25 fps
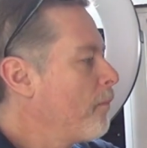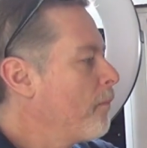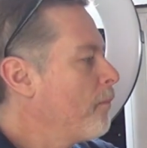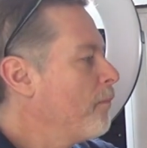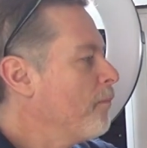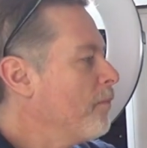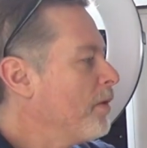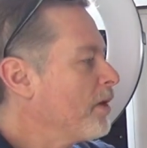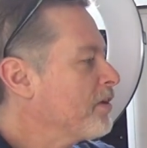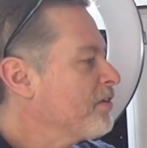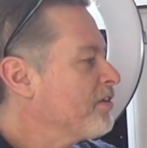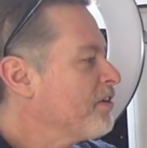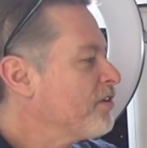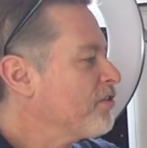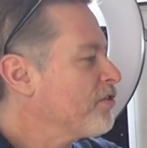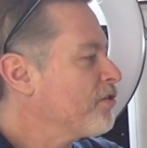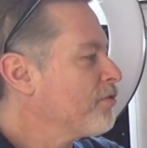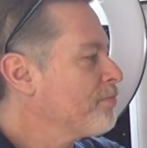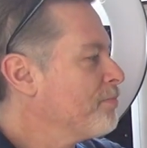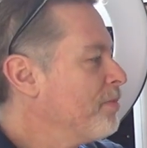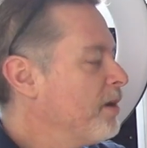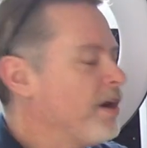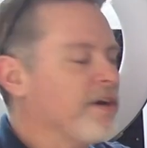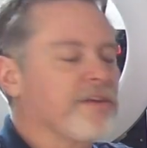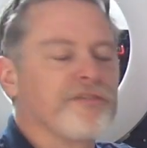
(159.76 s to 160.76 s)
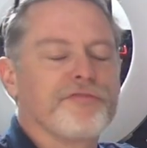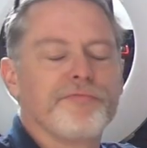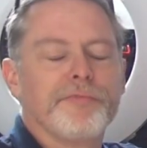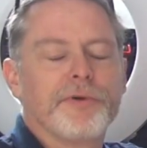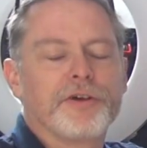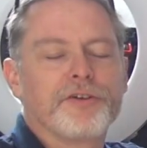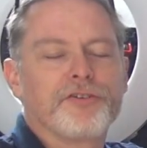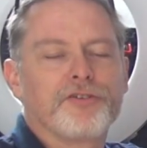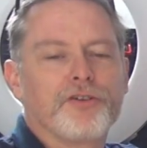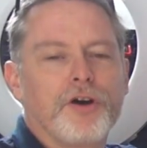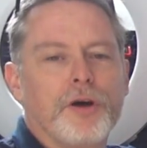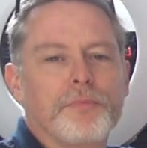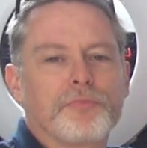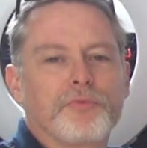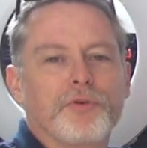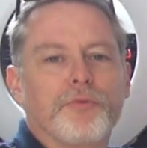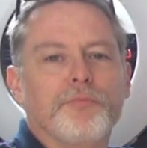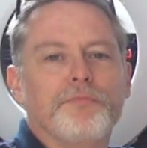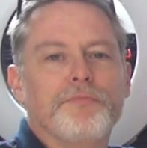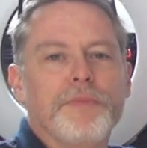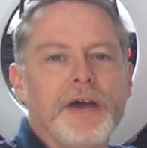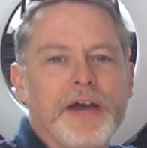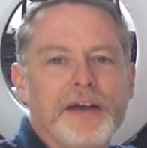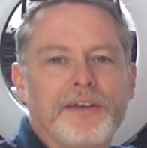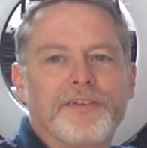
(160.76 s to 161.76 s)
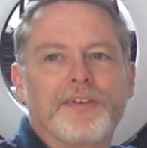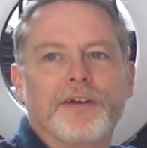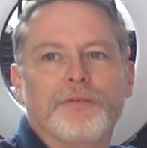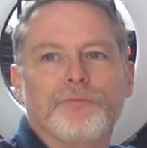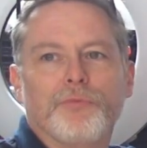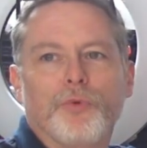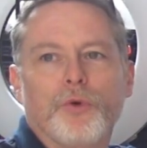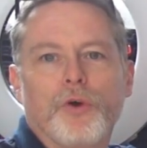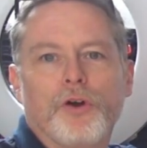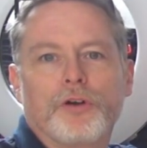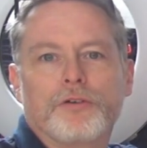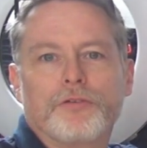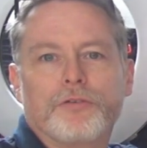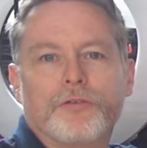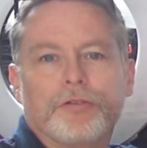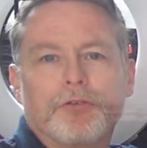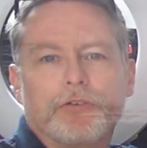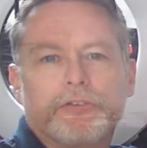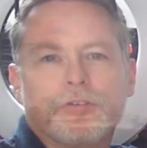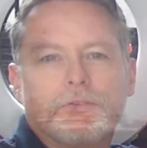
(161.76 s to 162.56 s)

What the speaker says: But this is part of my job to make them work good.